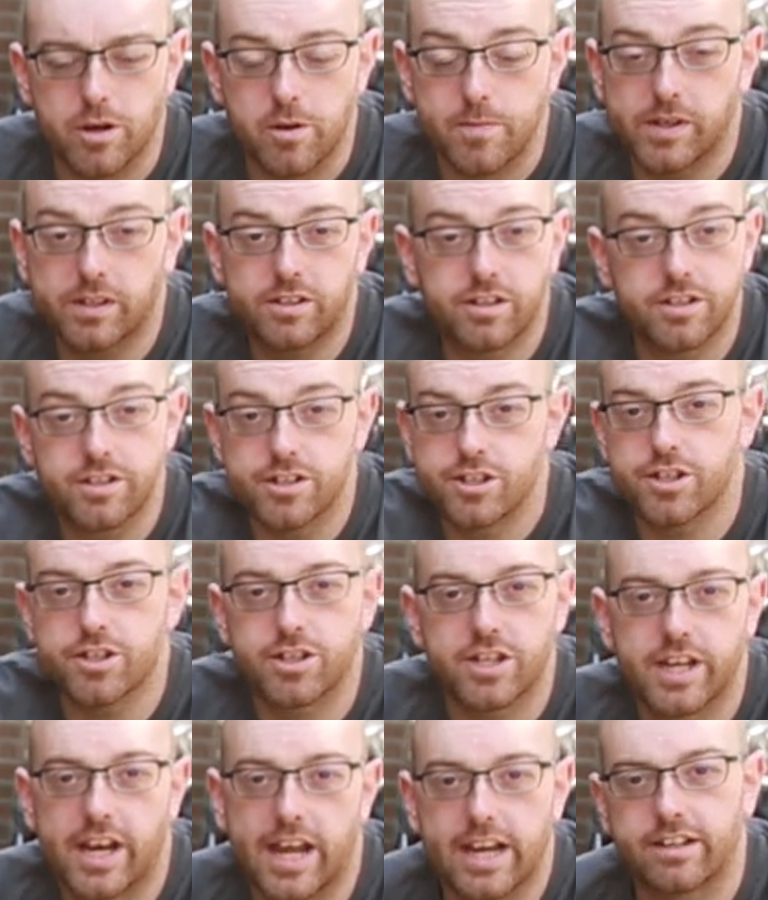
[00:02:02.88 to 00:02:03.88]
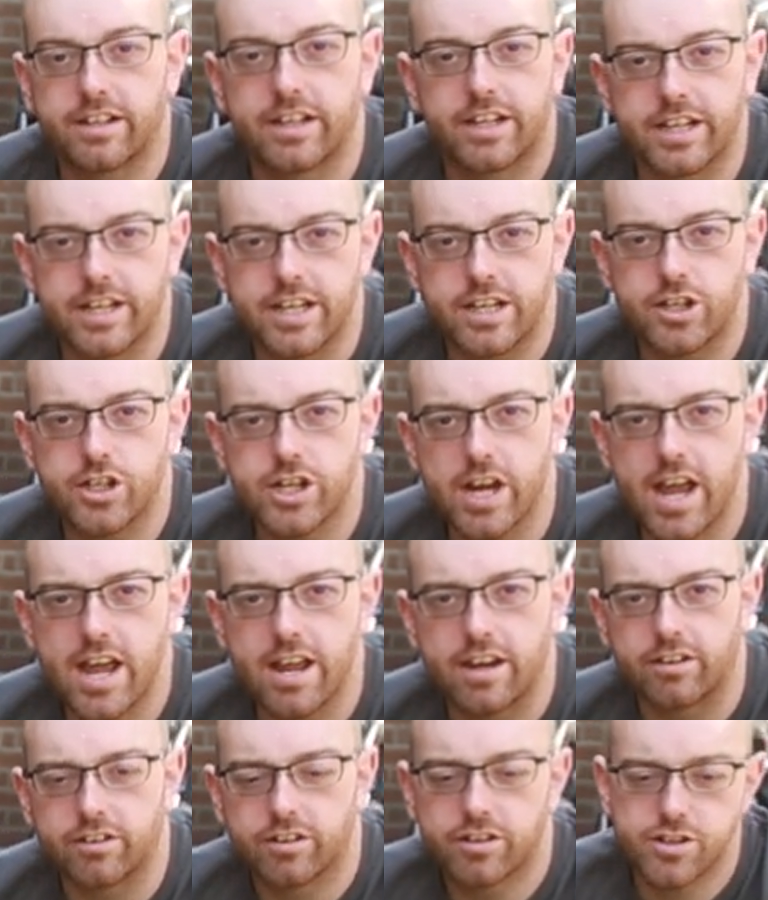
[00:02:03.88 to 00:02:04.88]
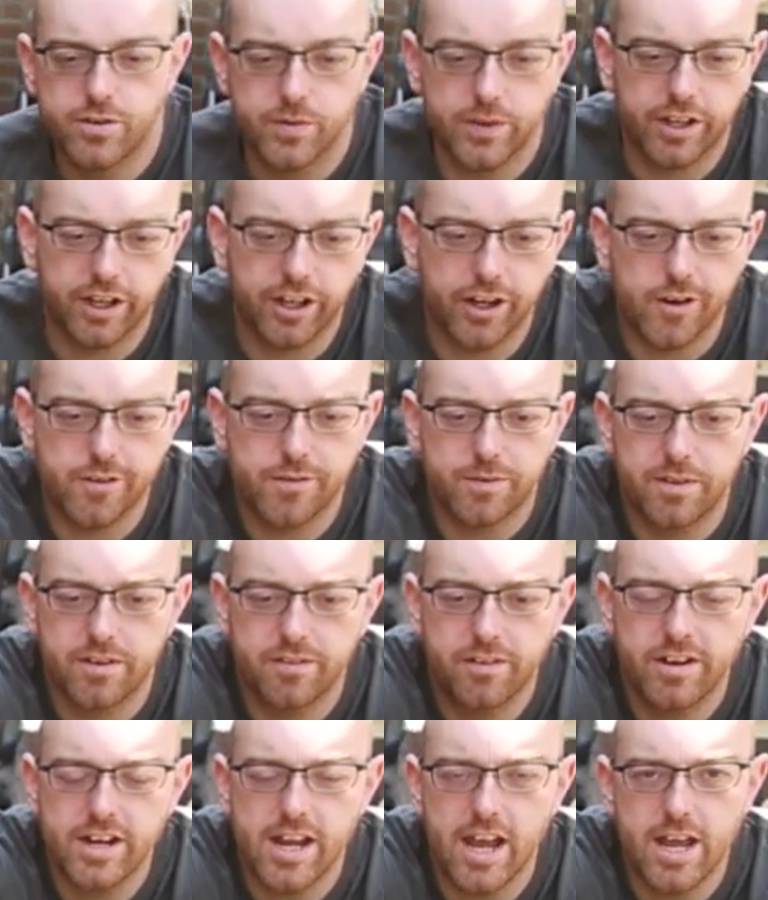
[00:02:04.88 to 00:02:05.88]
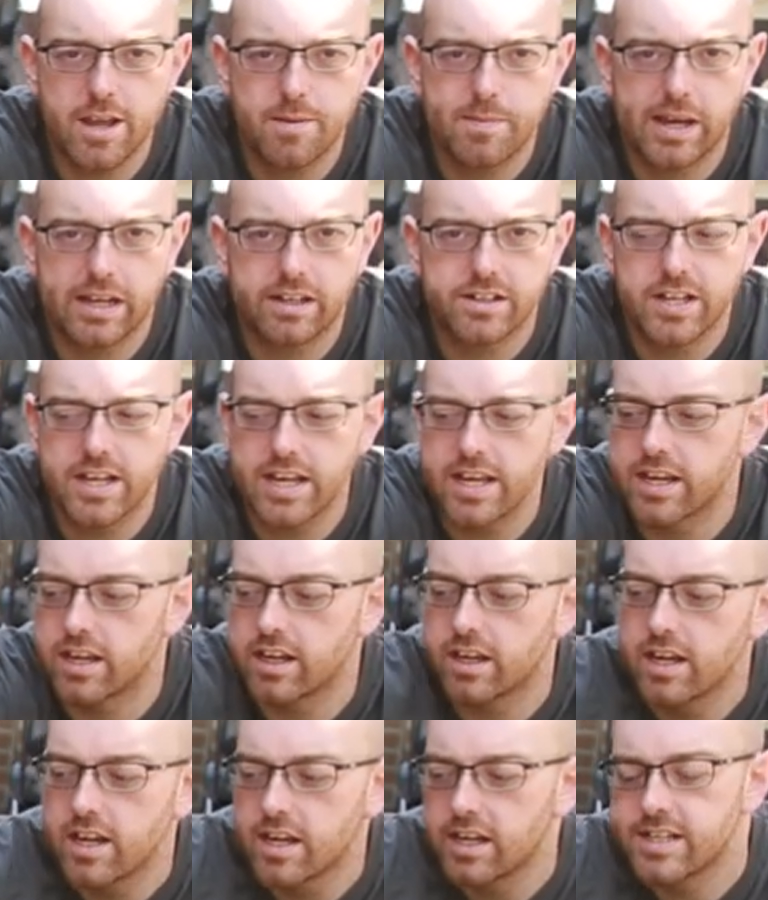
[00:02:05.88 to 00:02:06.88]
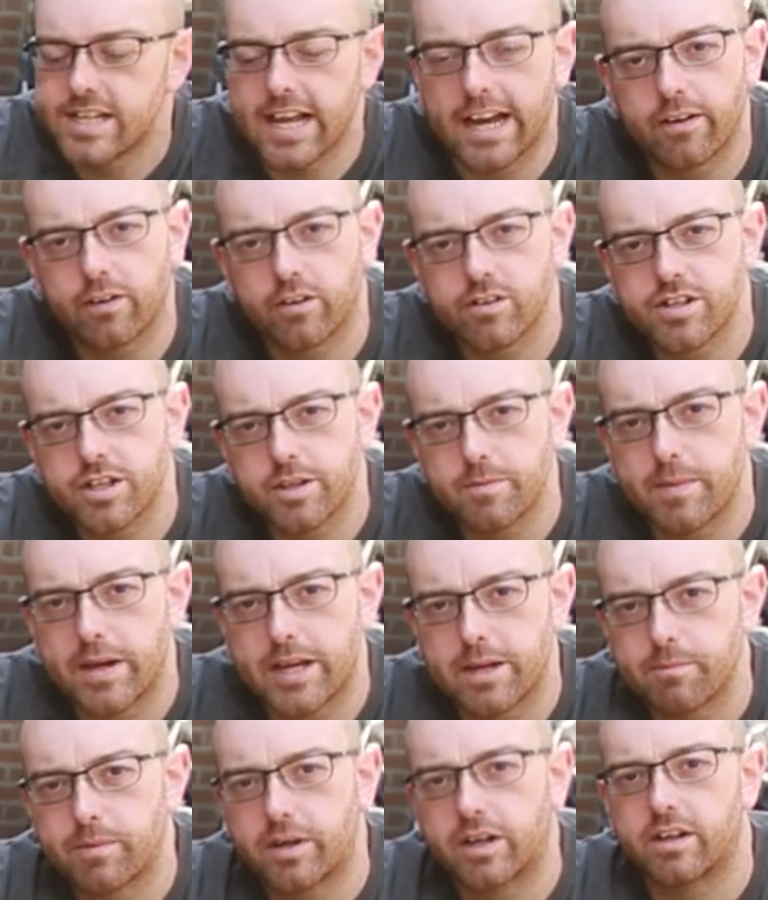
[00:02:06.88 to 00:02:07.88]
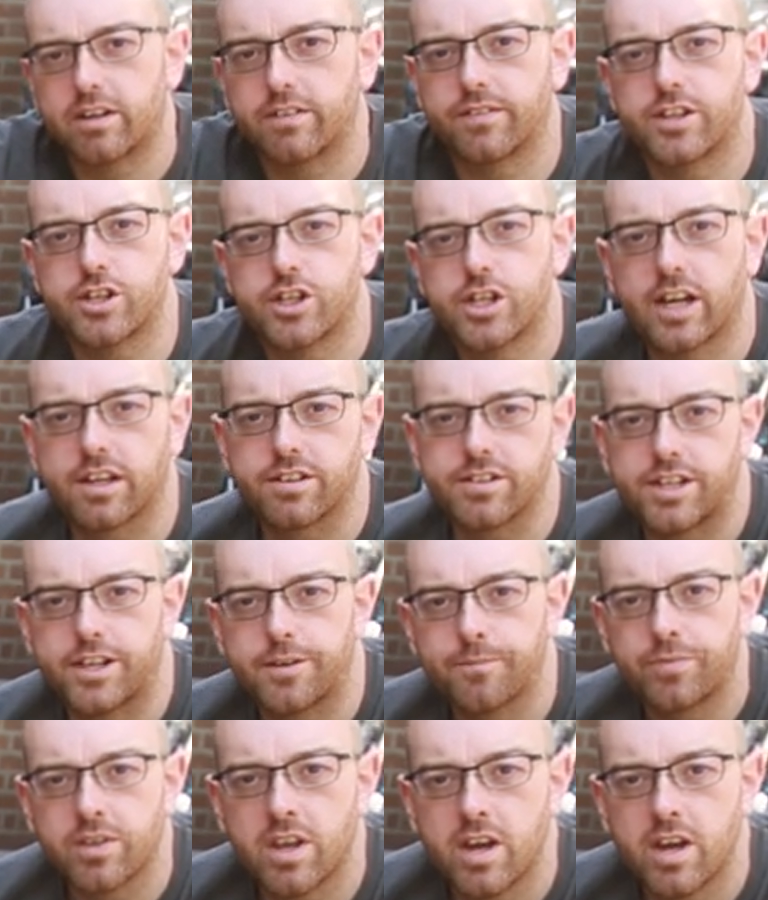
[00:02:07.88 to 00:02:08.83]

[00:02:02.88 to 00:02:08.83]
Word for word: moment because it's just connected at each end. So we're going to go from the very apex here down onto the main part of the chassis.